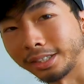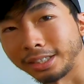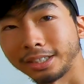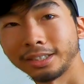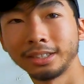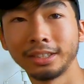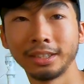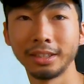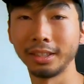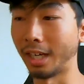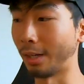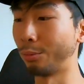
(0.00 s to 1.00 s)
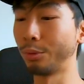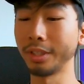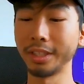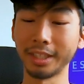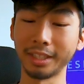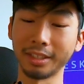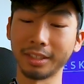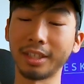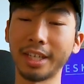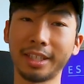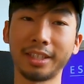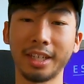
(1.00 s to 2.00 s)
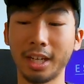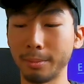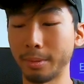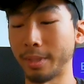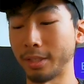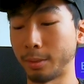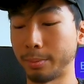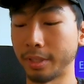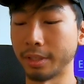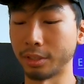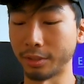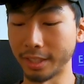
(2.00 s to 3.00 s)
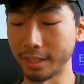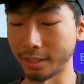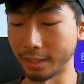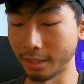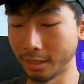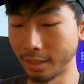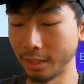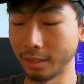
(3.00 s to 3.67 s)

Like, I really like the helmet mounts because they're easy.